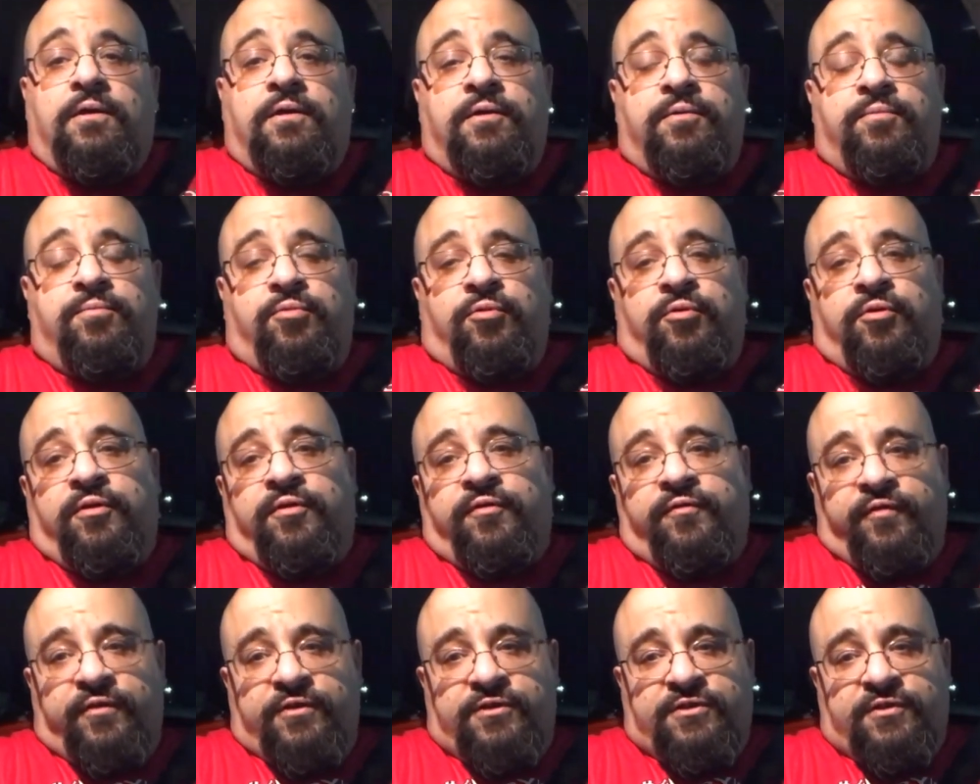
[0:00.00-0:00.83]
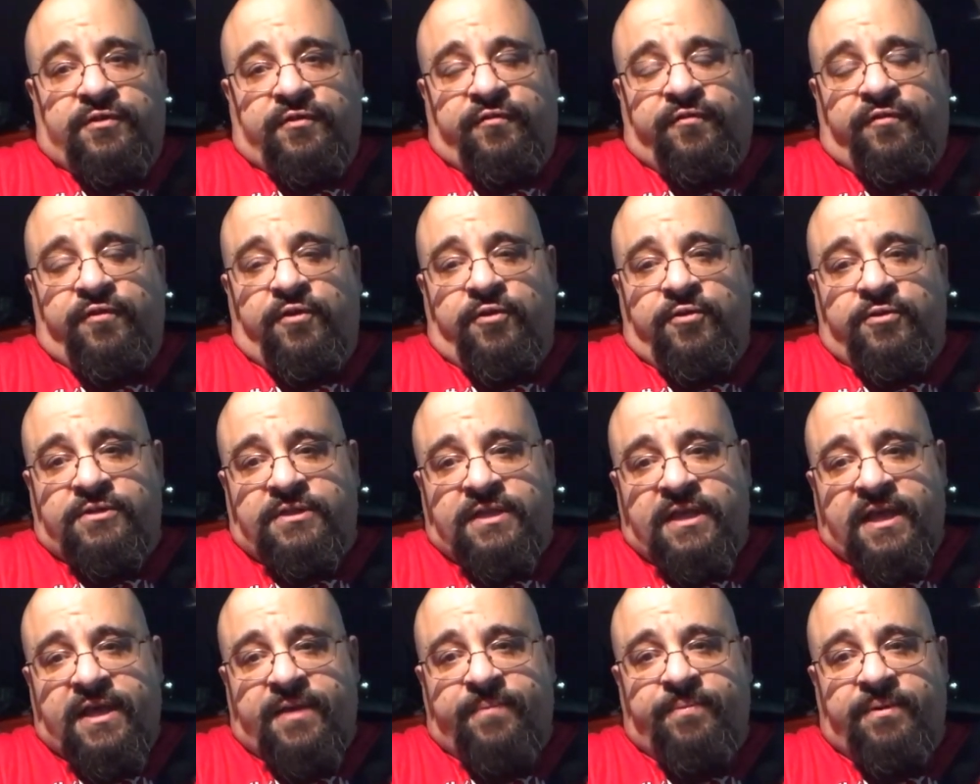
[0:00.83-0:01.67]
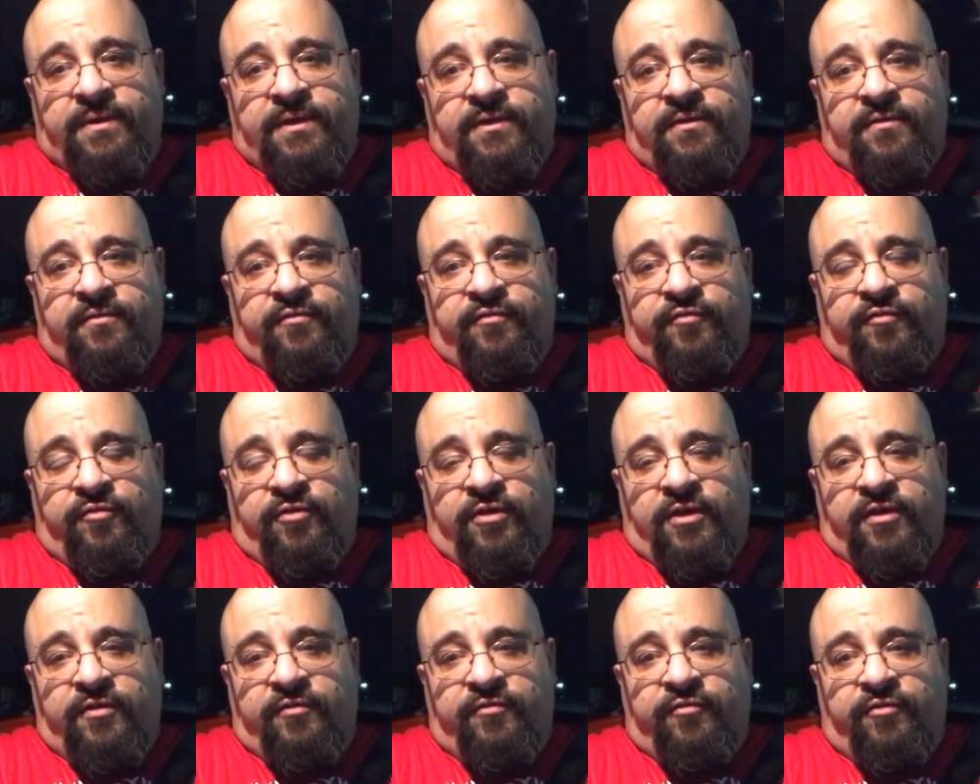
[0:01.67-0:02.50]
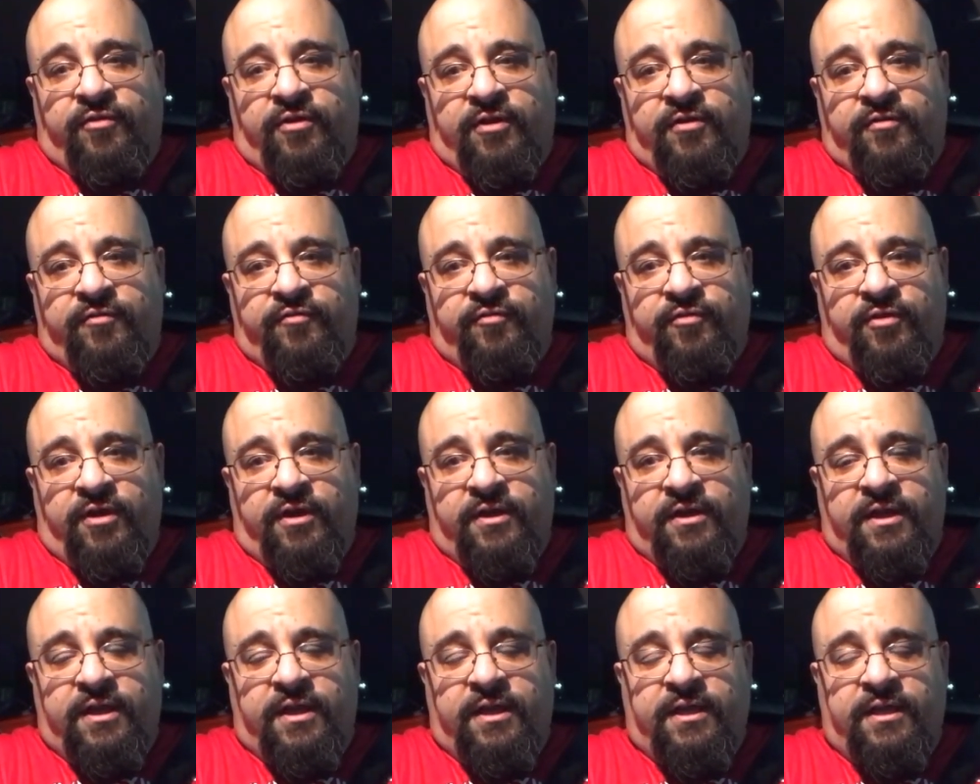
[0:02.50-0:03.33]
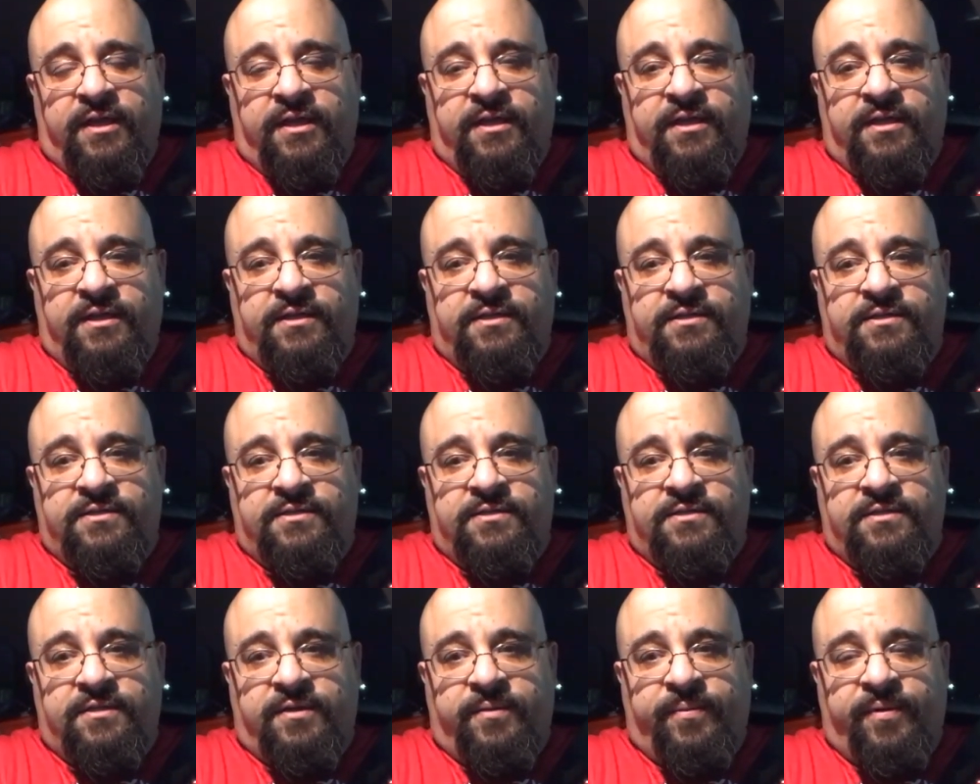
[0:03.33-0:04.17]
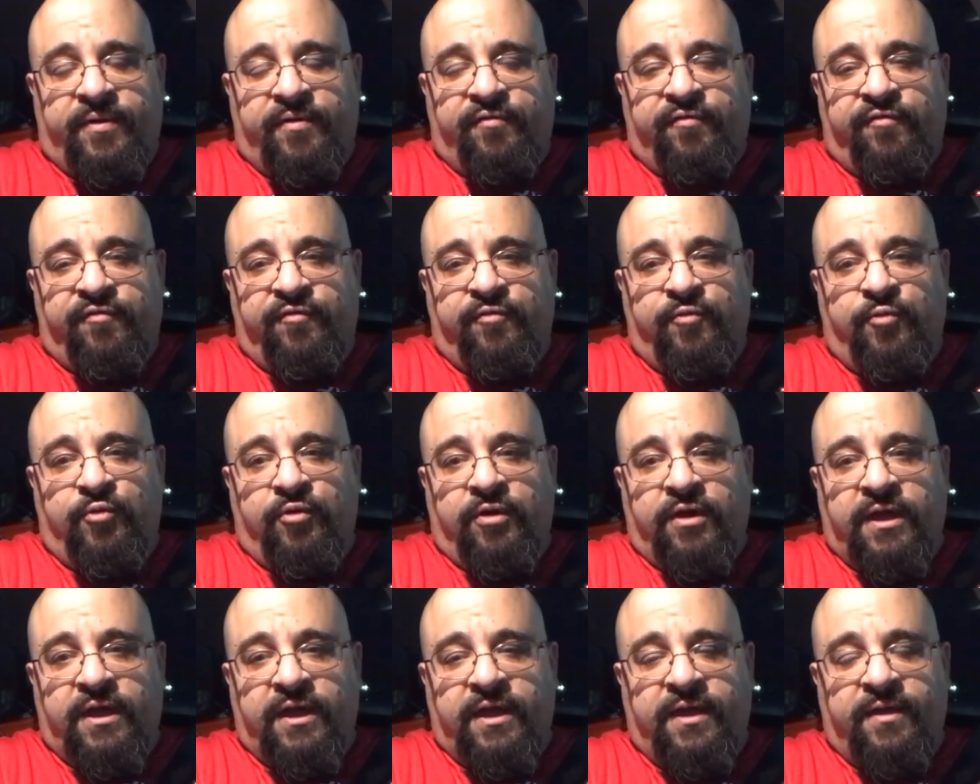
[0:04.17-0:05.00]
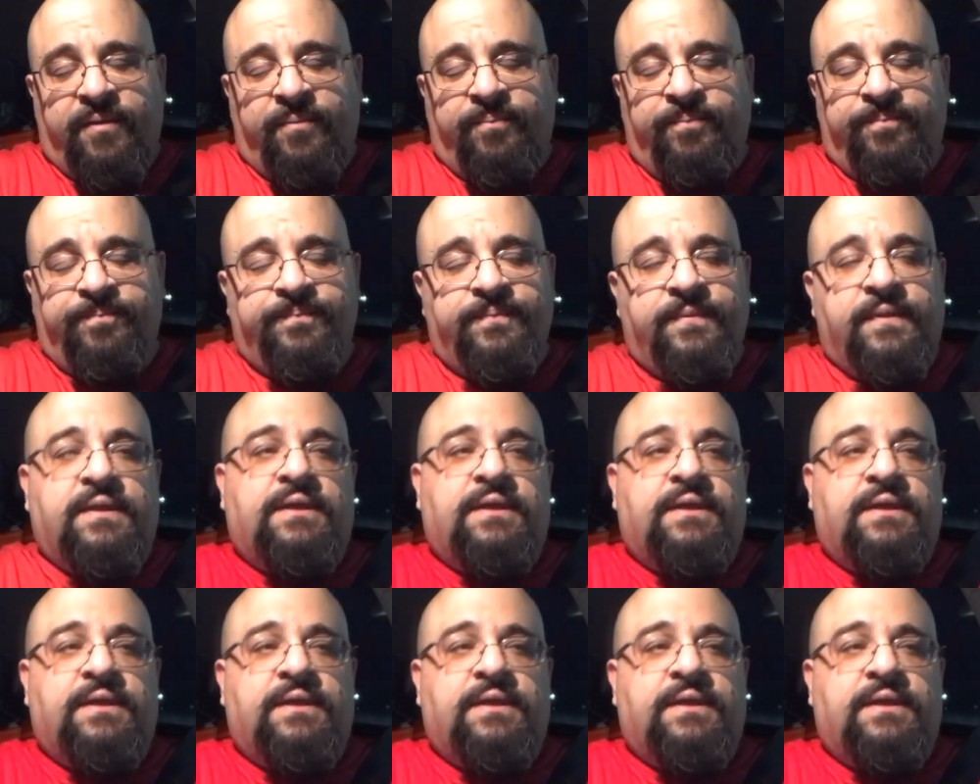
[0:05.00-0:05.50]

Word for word: Good morning, fishy folks. Happy Fry Fry Friday. It is about 4 a.m.